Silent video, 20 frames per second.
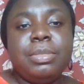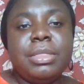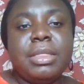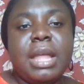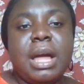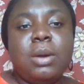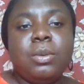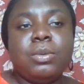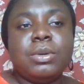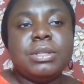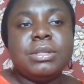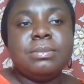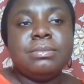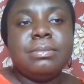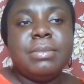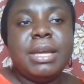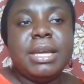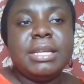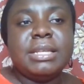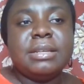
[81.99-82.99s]
that was
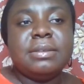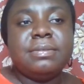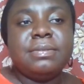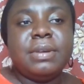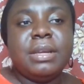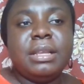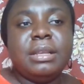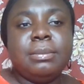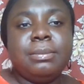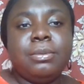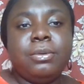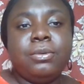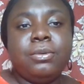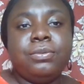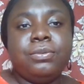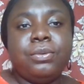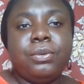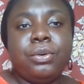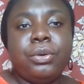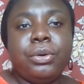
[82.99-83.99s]
made available
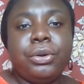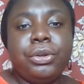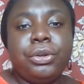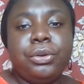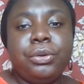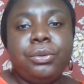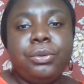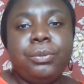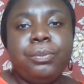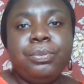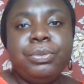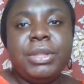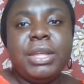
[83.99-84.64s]
for you